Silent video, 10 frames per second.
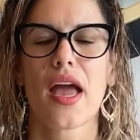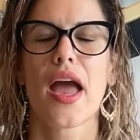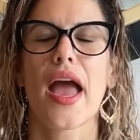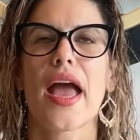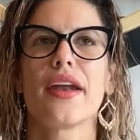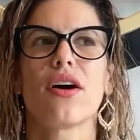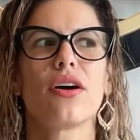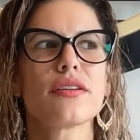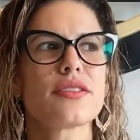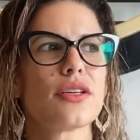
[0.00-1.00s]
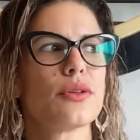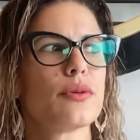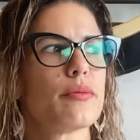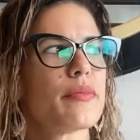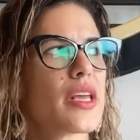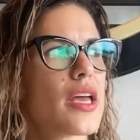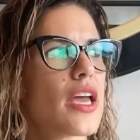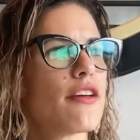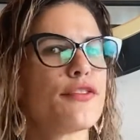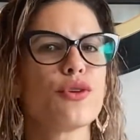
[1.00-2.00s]
And also,
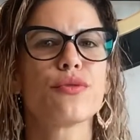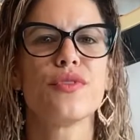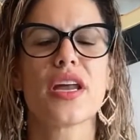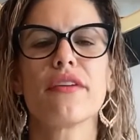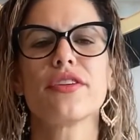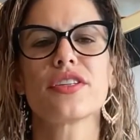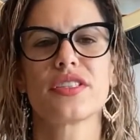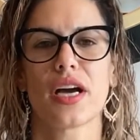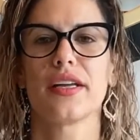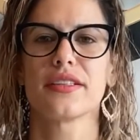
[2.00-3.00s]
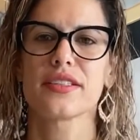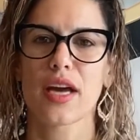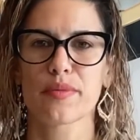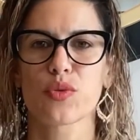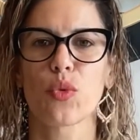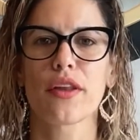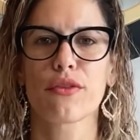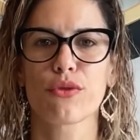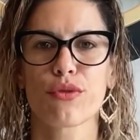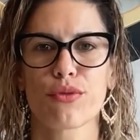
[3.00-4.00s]
if you've never done steps one
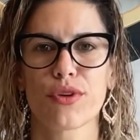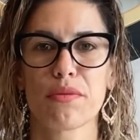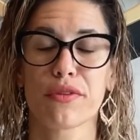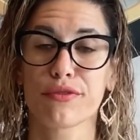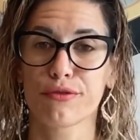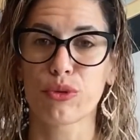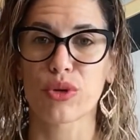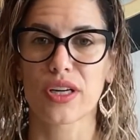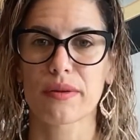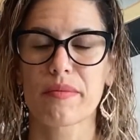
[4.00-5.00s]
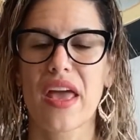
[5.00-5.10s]
through three before,